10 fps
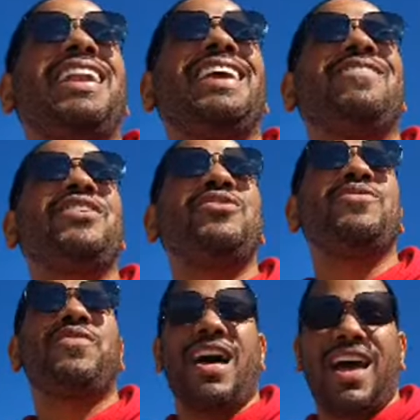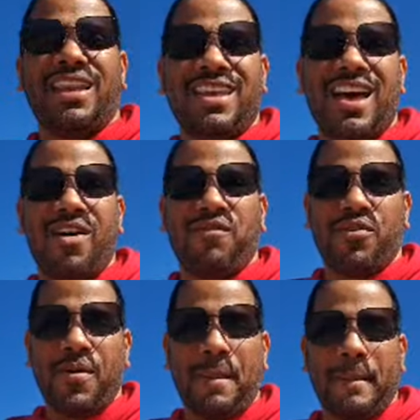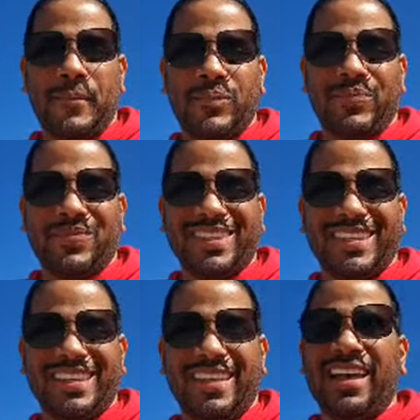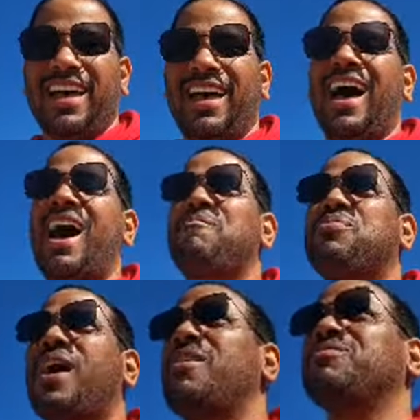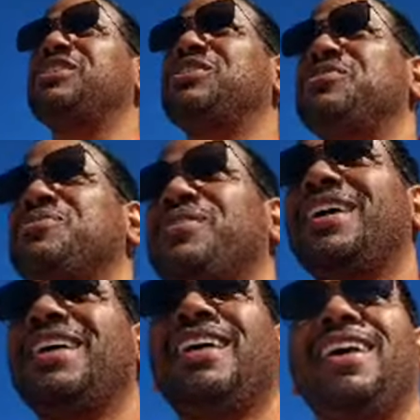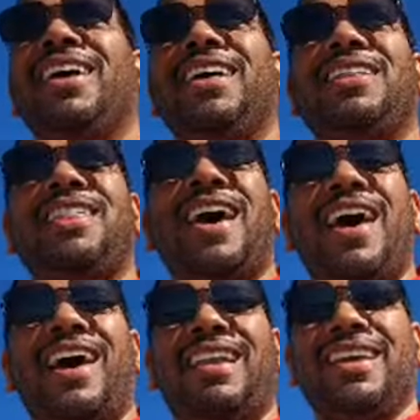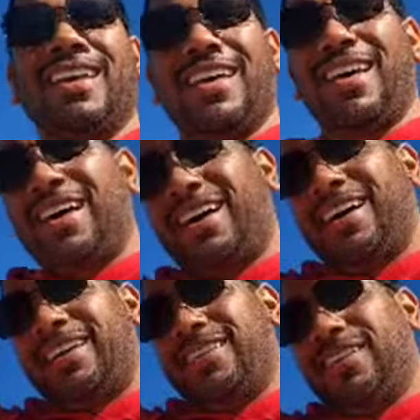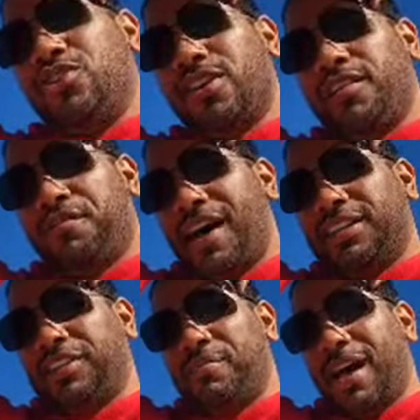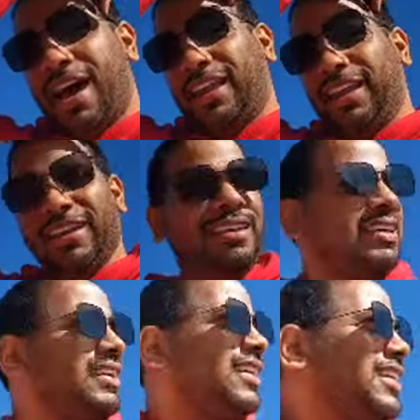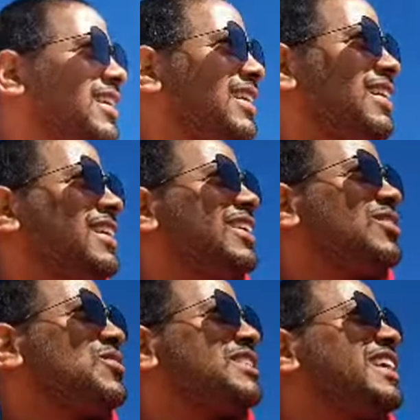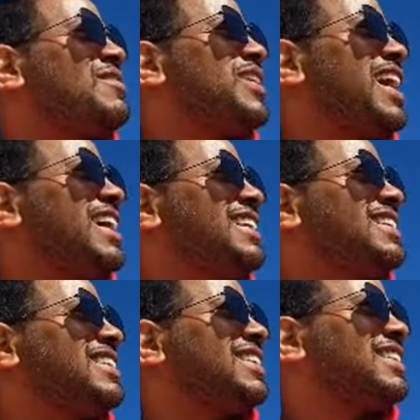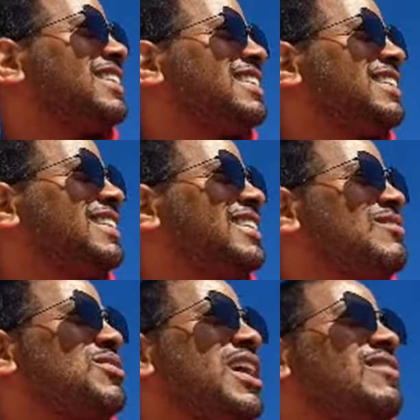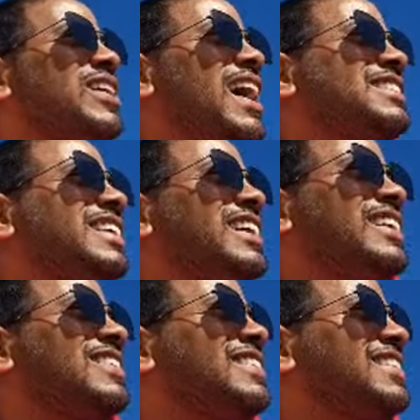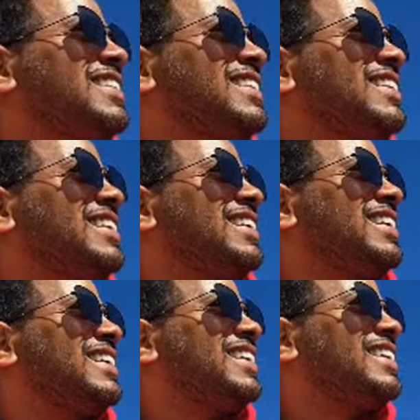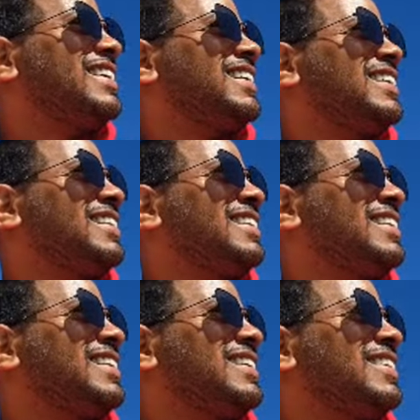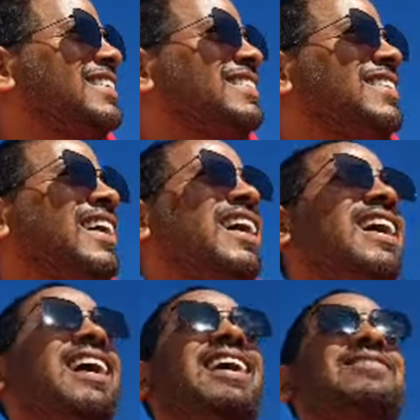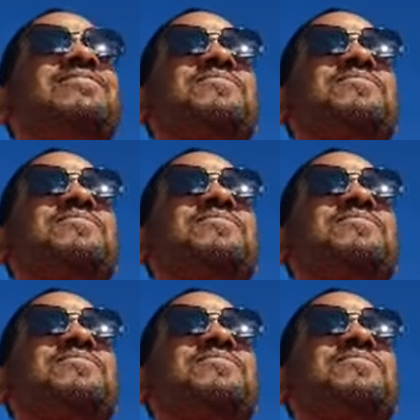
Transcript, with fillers: if you find comfort, uh, I promise you that uh, you're gonna find somebody. What's up, man? How you doing? Bro, I'm excellent. Hey, you gonna be around this weekend? Uh,